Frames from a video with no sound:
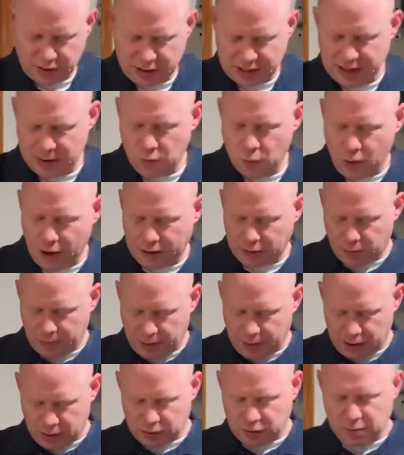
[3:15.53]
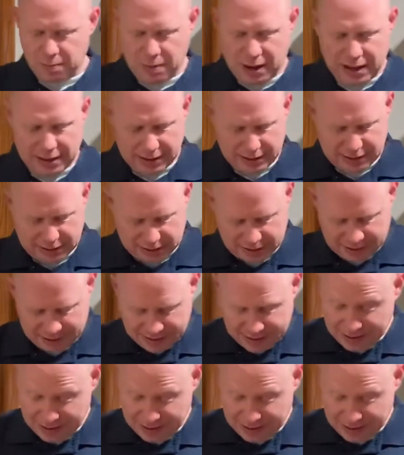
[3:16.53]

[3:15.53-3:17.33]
Tim Wendelboe's mugs.